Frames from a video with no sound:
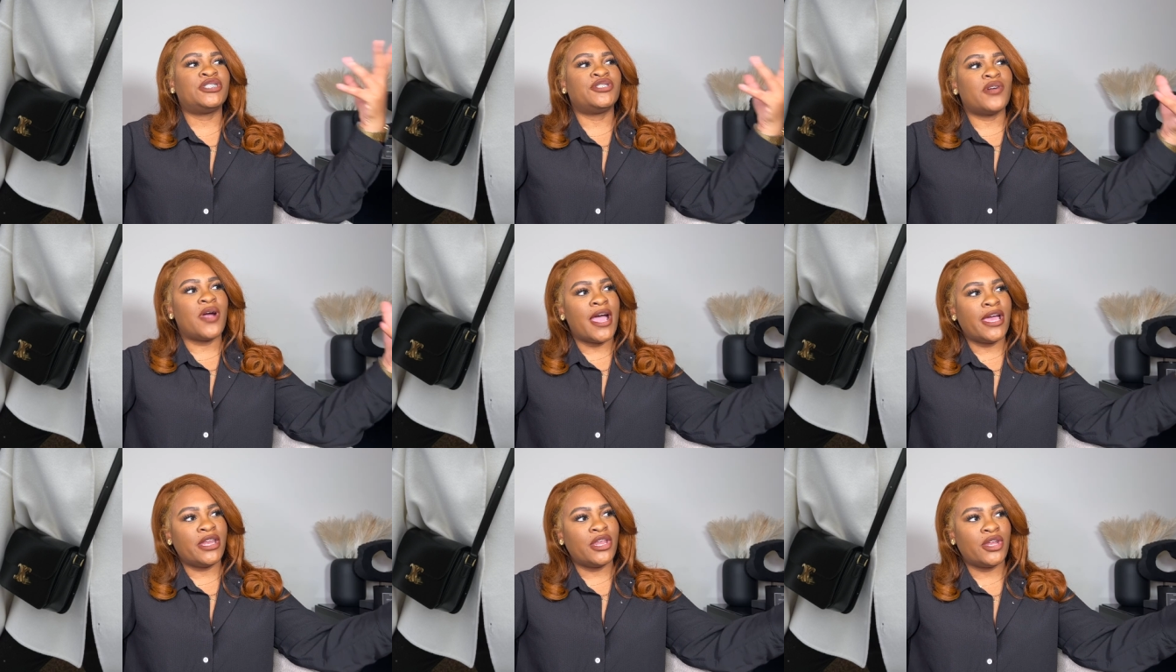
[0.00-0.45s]

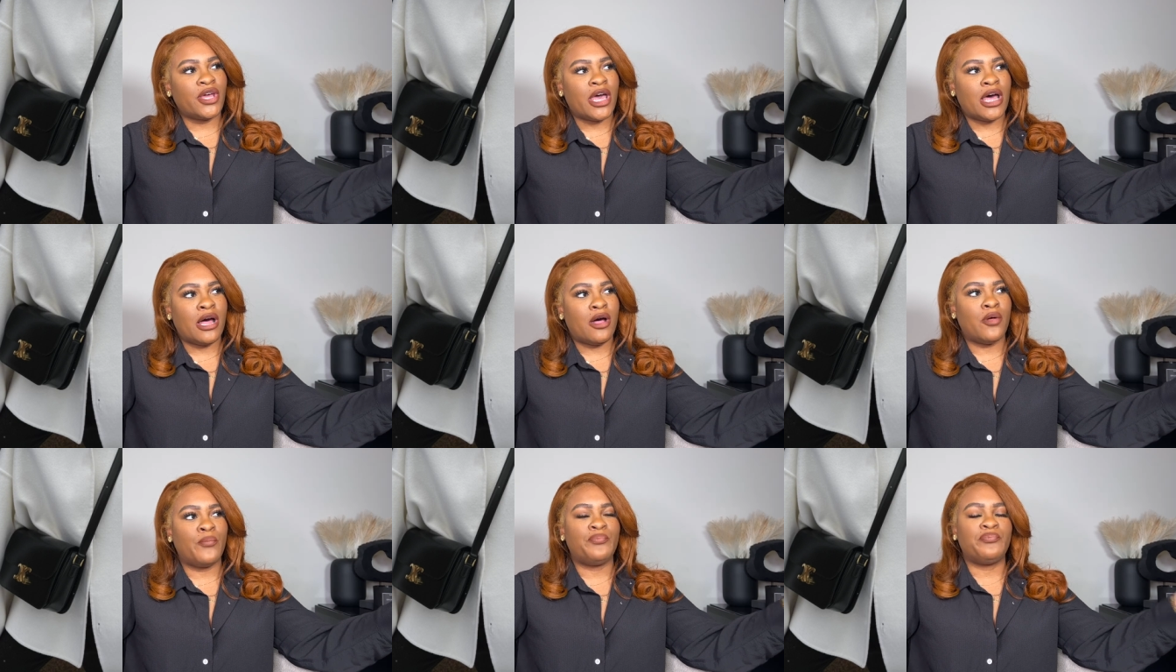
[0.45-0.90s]
tried it
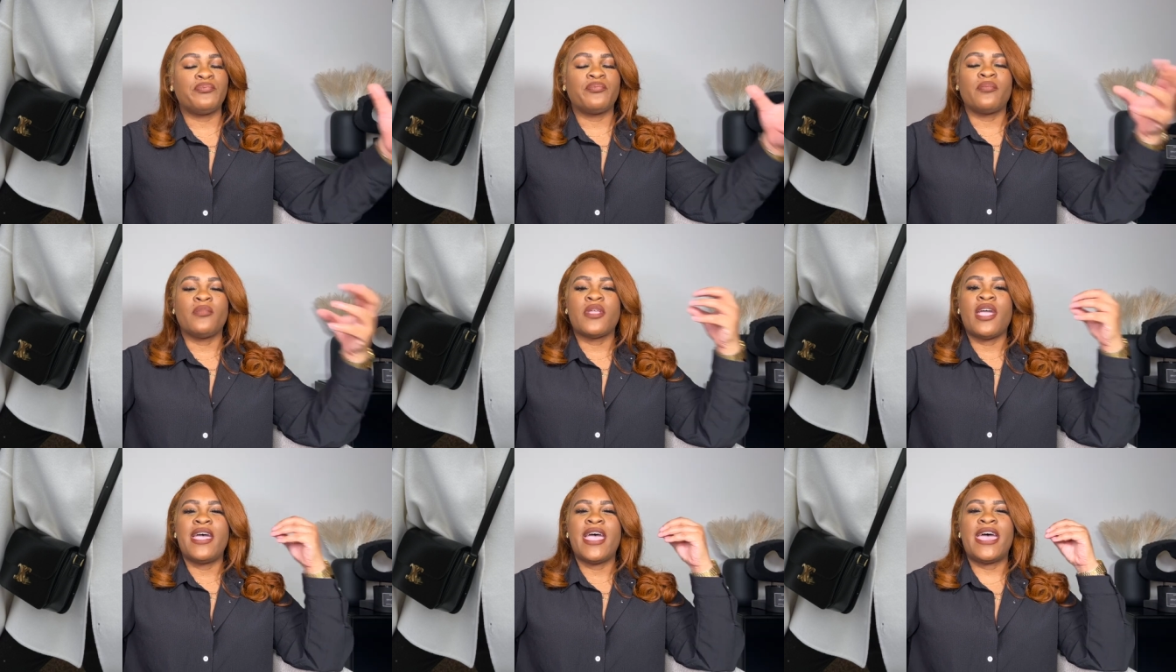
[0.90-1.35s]
out,
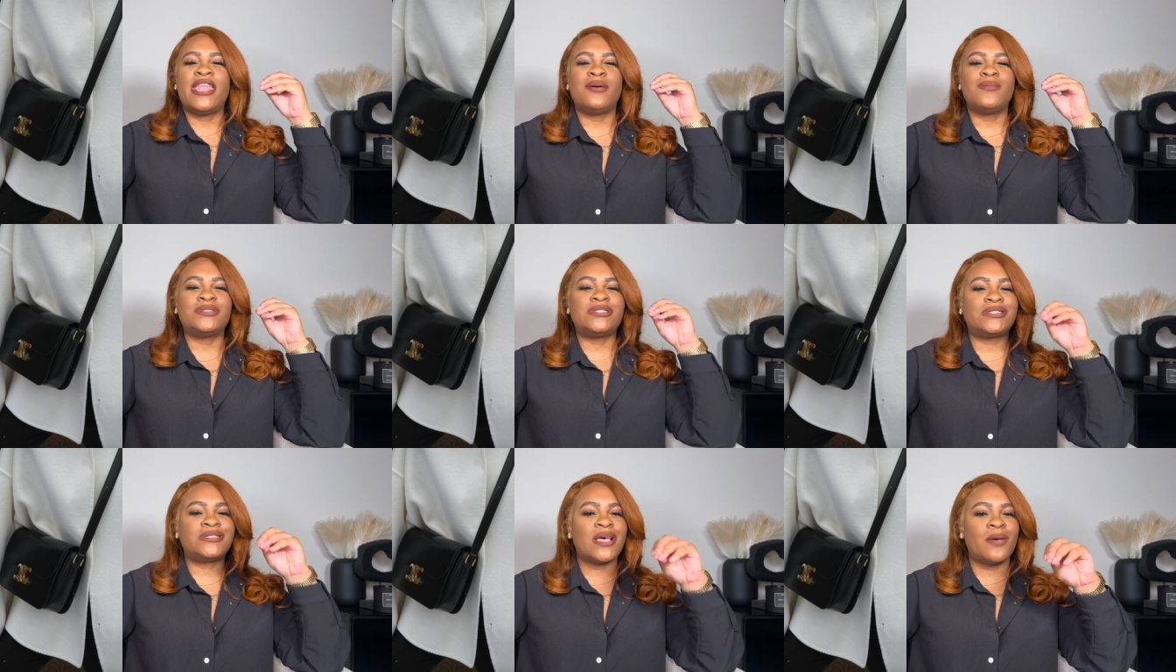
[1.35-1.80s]
and it
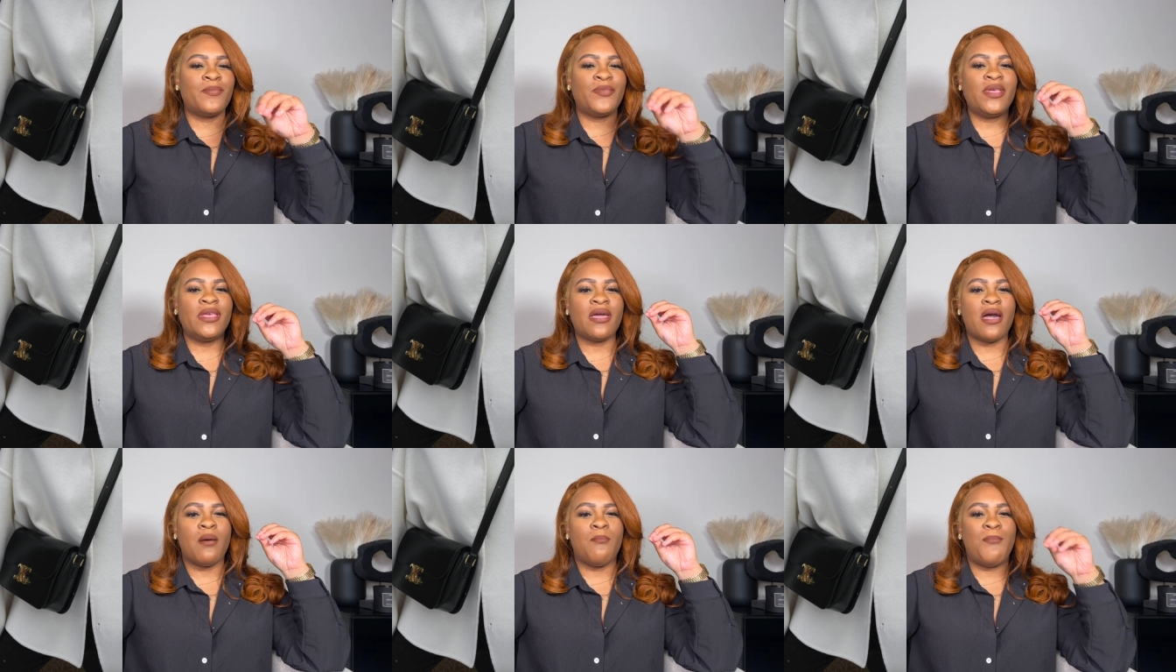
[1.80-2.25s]
was
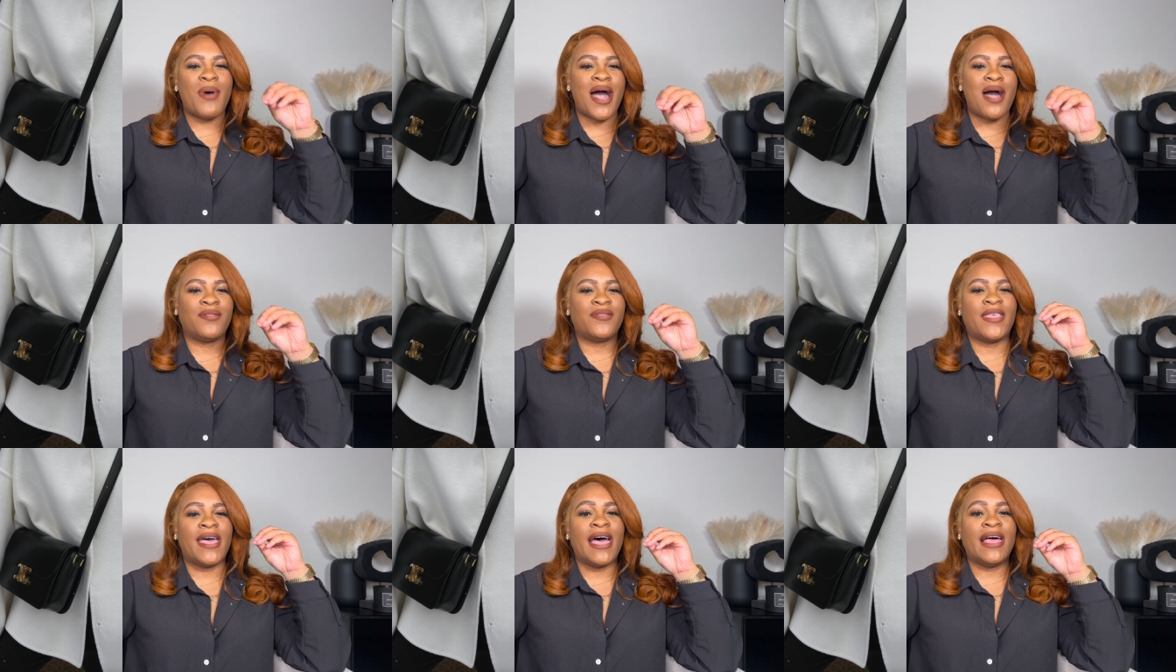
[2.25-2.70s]
something
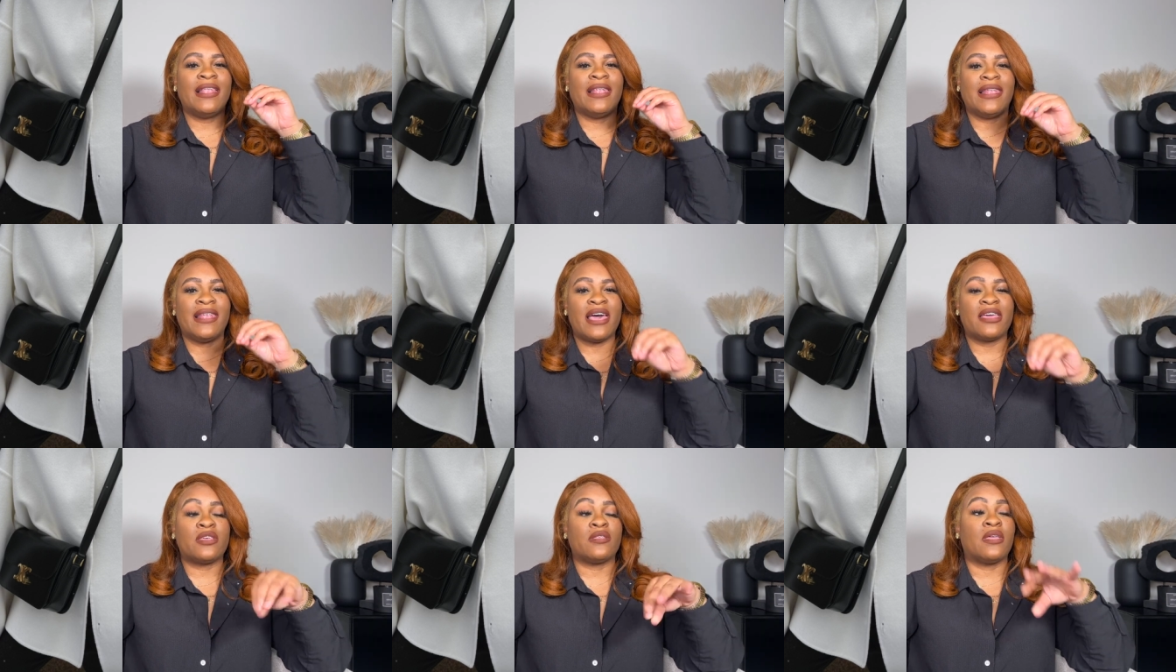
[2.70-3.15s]
about that
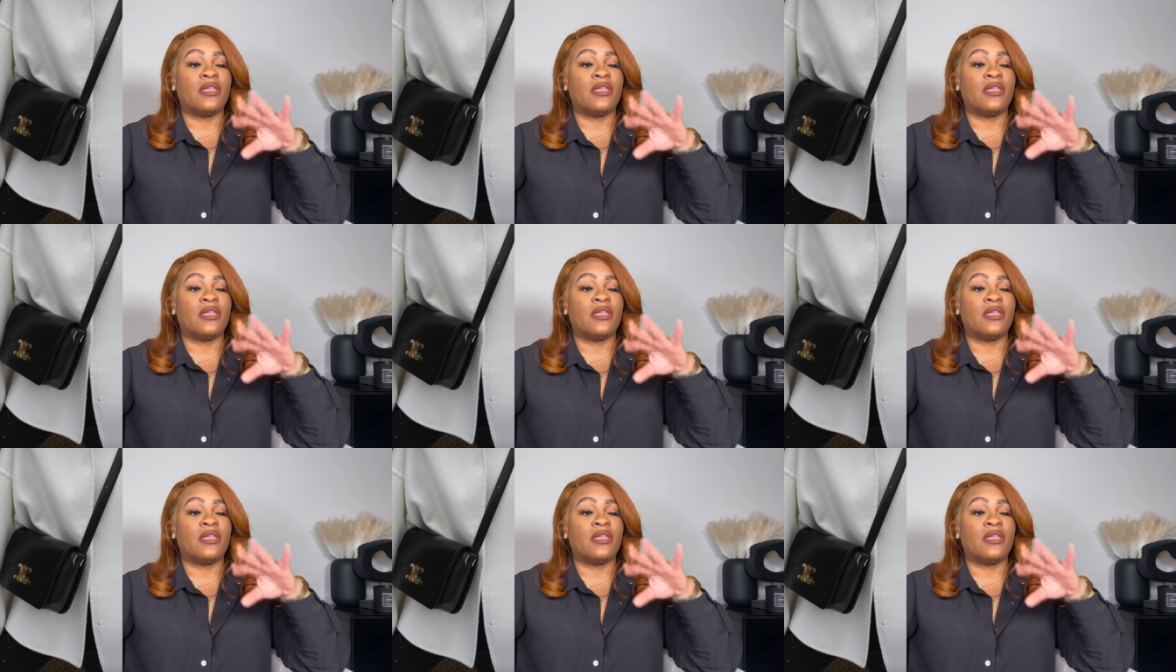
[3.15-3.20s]
leather.